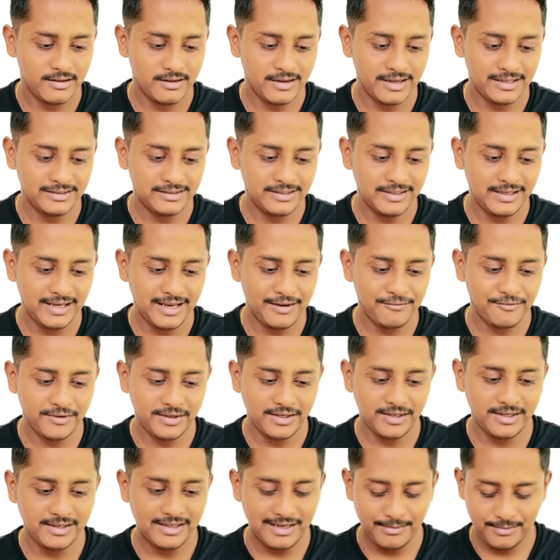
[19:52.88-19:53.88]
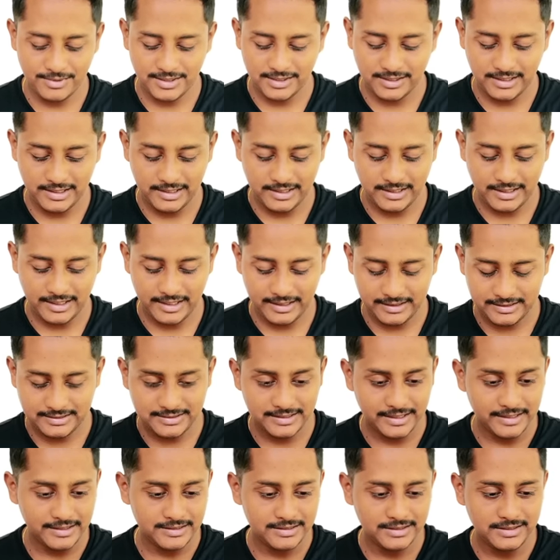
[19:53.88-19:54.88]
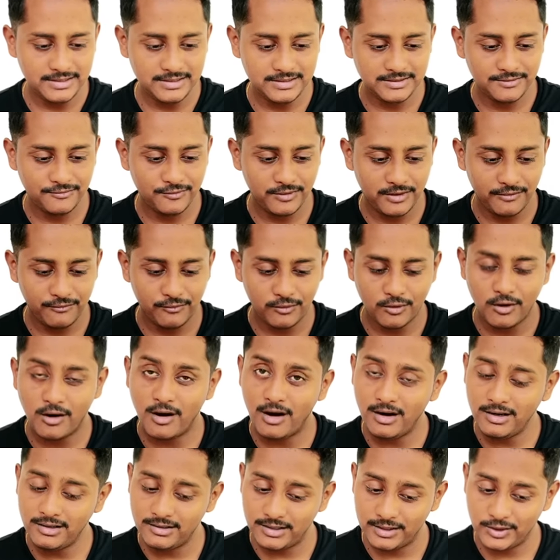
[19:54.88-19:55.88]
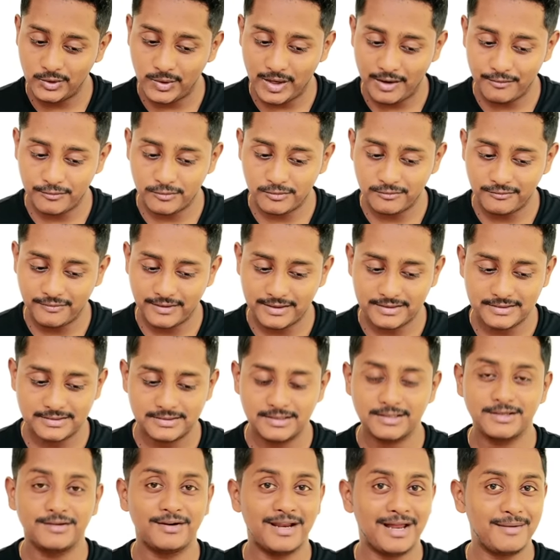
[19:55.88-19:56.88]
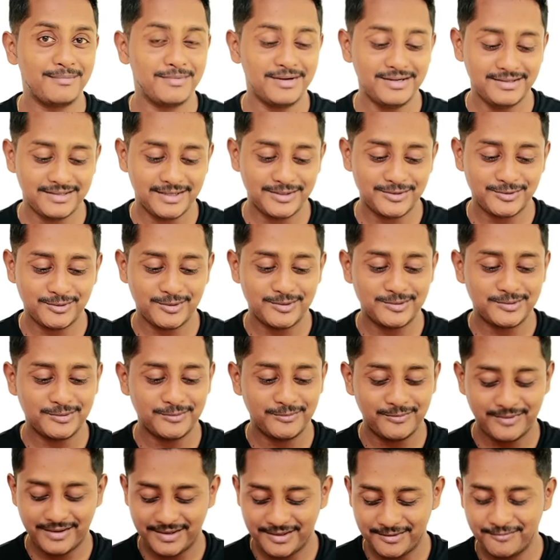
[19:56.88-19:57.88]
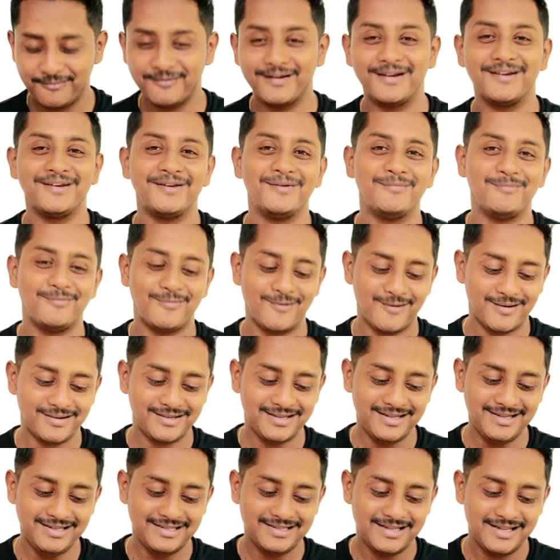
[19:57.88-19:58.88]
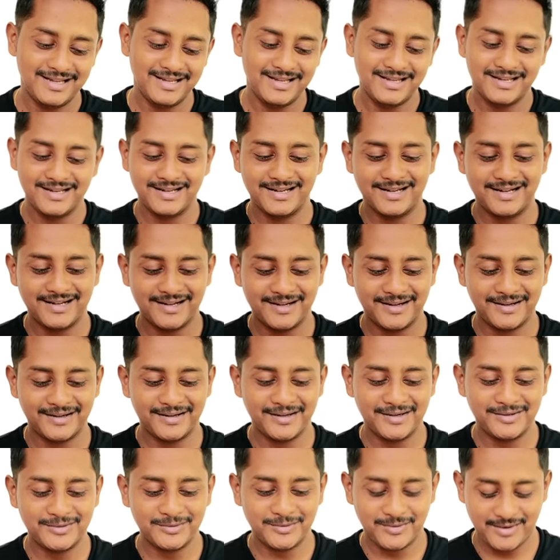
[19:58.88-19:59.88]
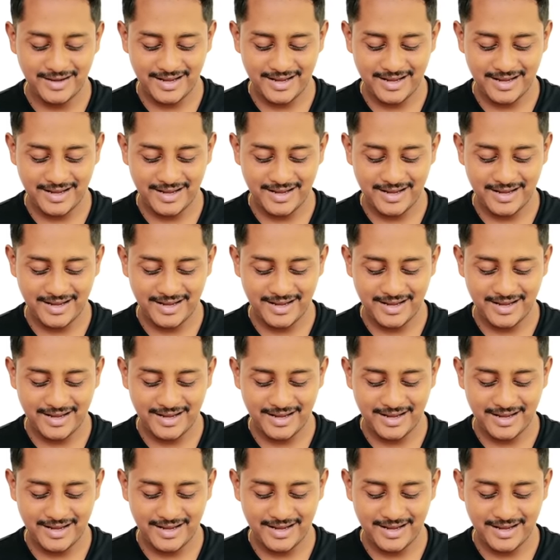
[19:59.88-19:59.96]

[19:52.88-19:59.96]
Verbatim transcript: I think I have written a grammatically correct sentence. If you have not, then you have to fix the grammar. That's also very, very important uh, to